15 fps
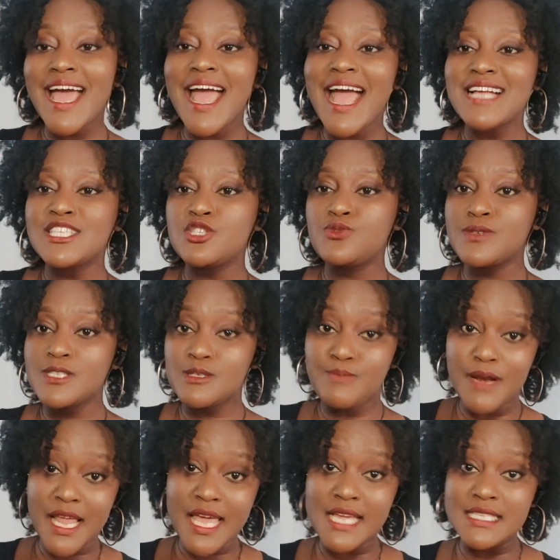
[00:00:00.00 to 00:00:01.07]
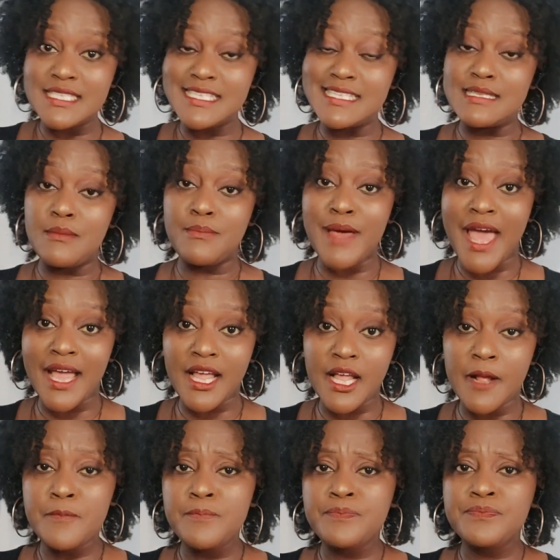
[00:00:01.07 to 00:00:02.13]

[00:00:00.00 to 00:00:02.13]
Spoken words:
I had to explain to the bank